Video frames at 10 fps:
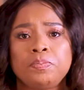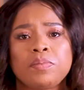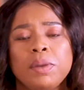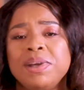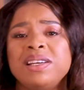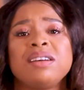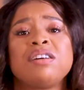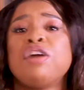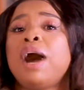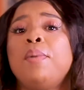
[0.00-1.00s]
the meat didn't
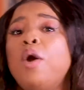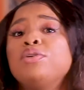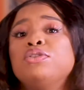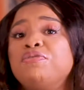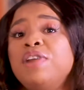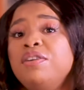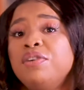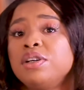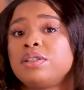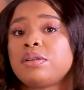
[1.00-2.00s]
grab all the
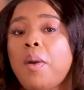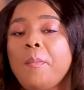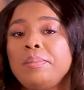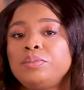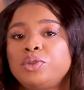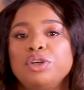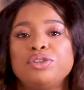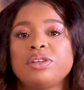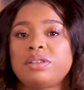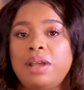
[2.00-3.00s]
flavors, so it's
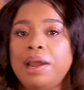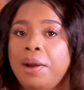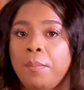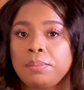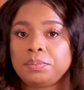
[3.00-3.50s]
just there.